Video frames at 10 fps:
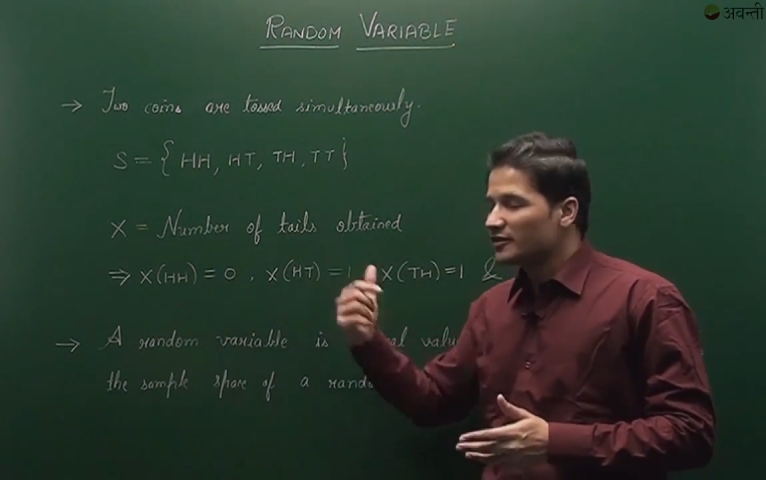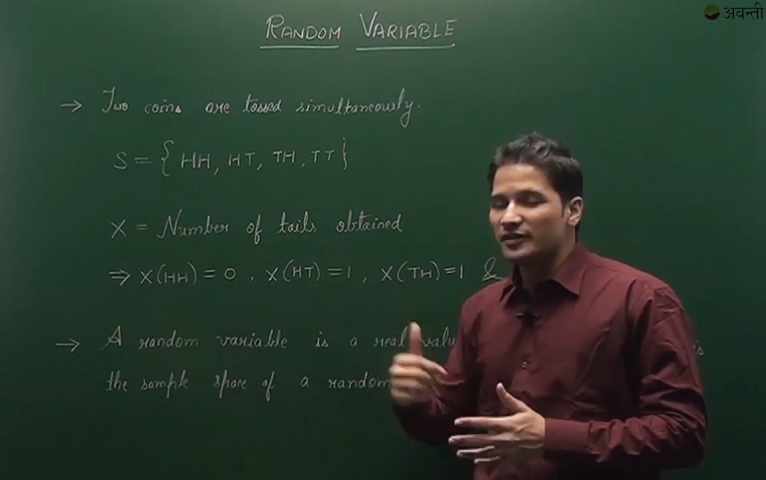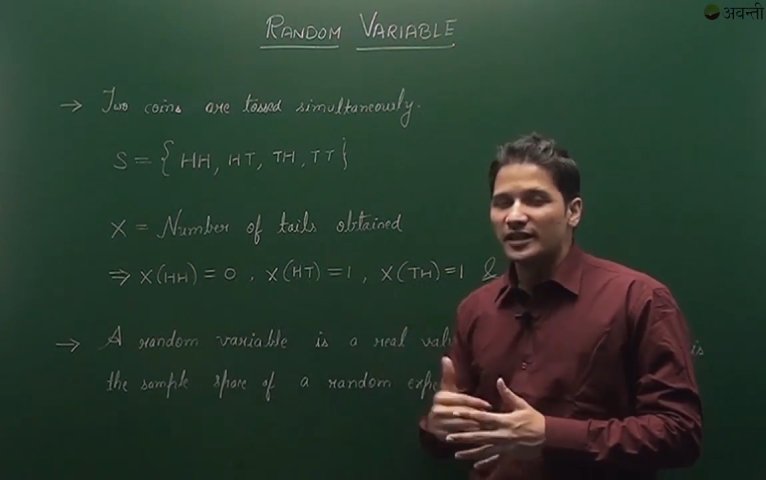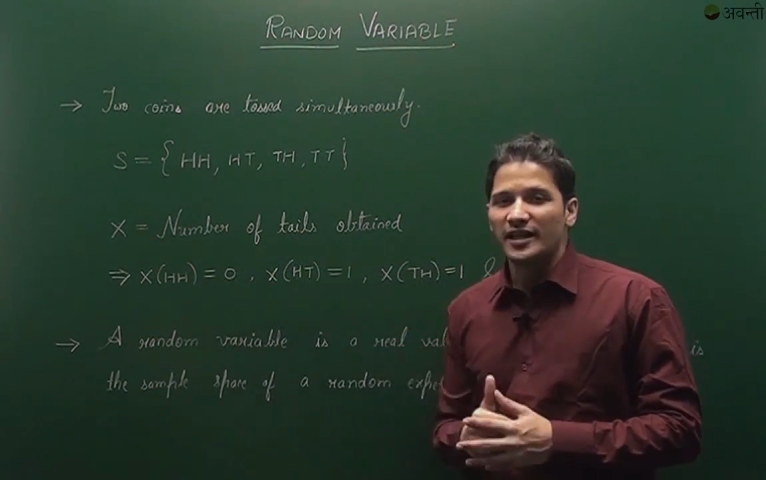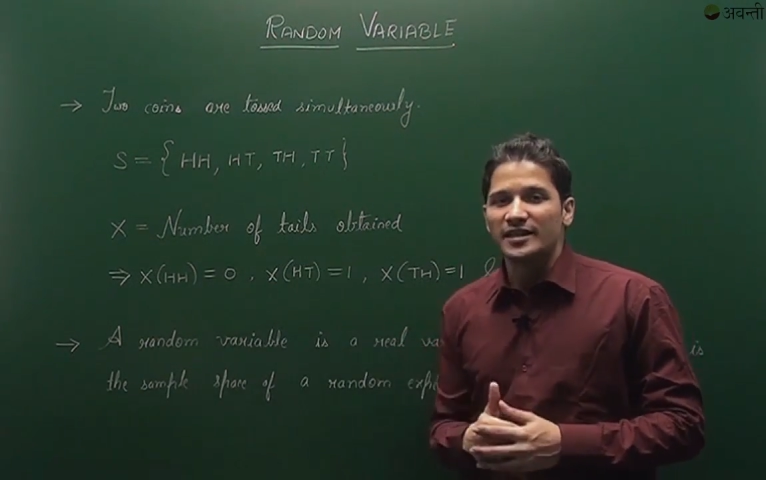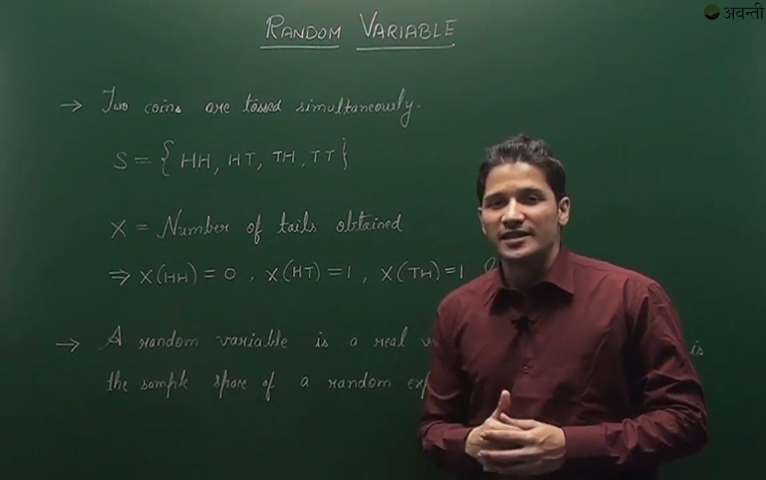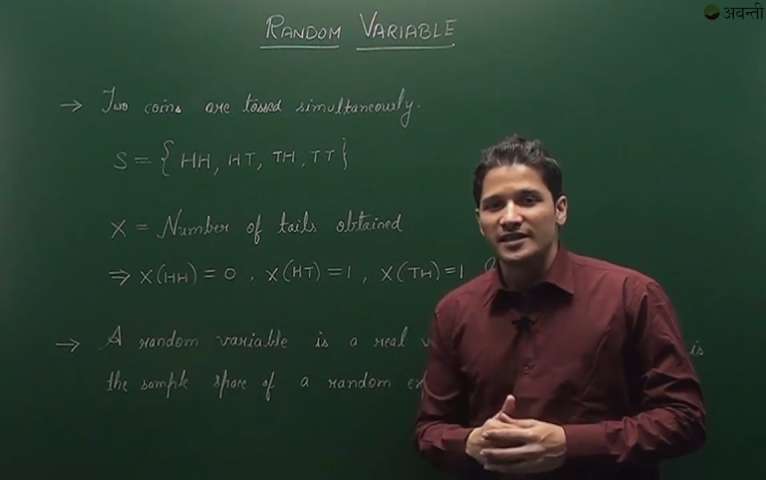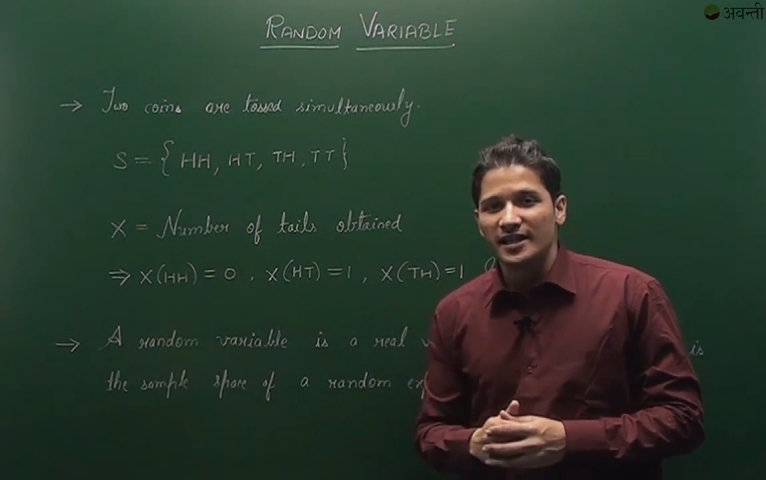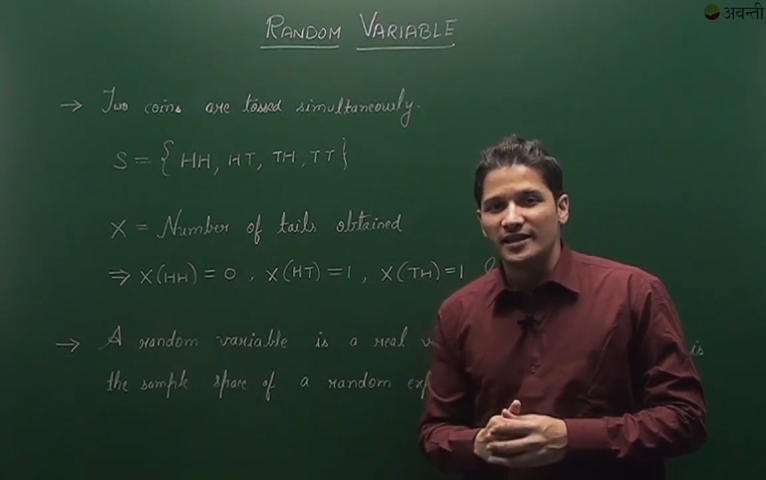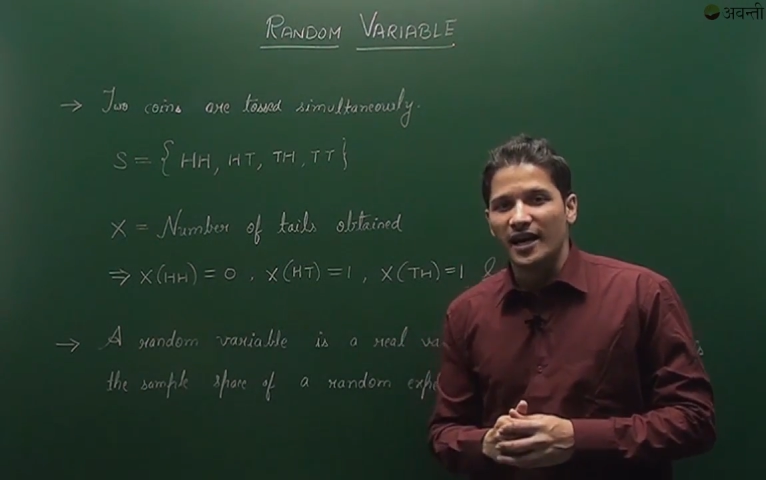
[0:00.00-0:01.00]
we can
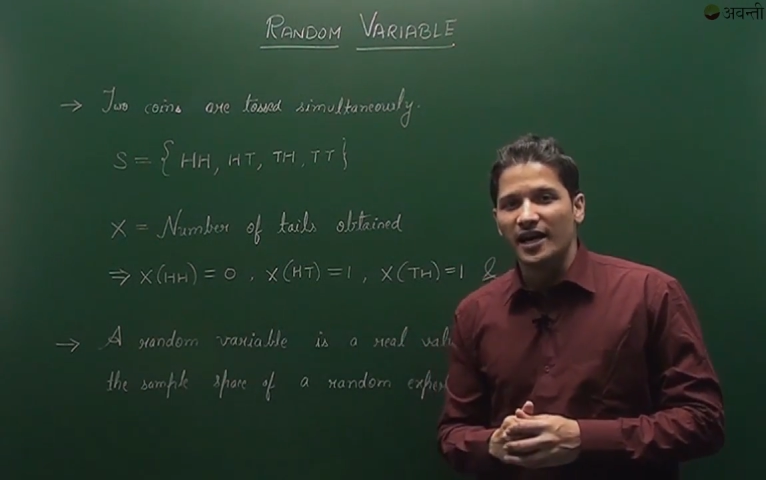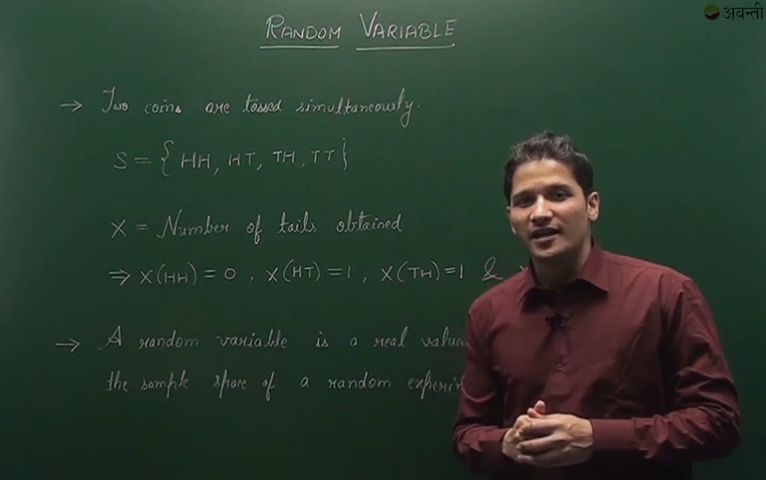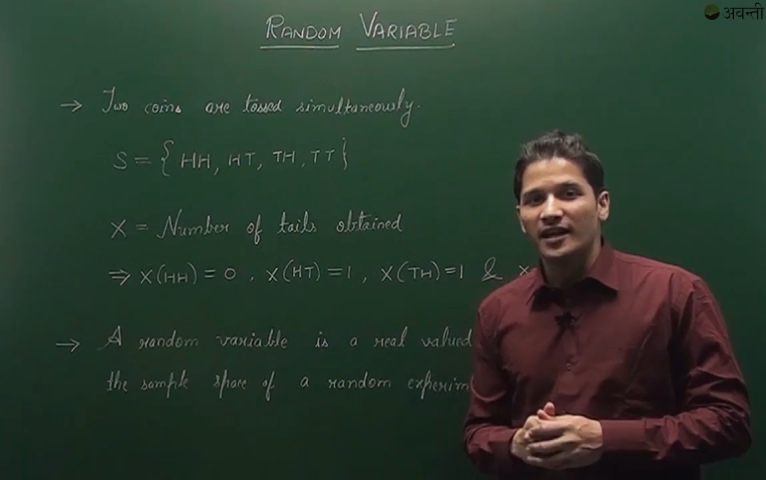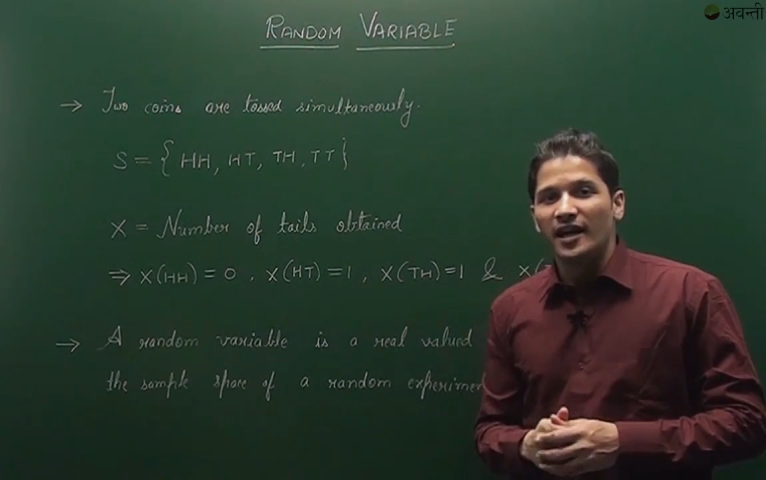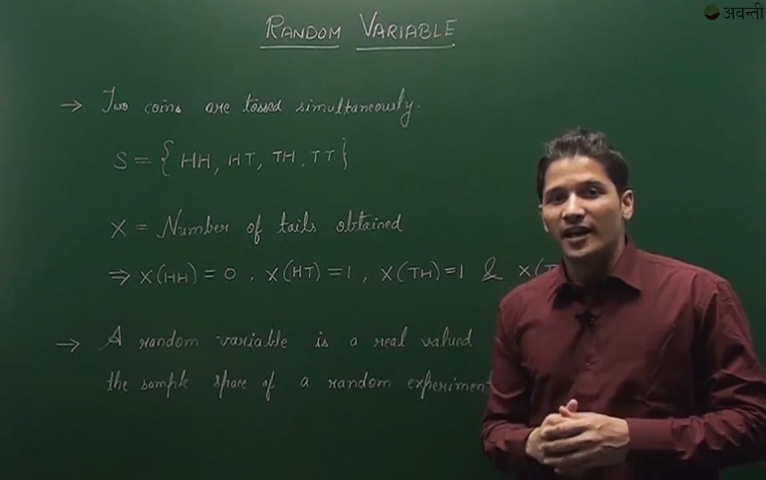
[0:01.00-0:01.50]
say that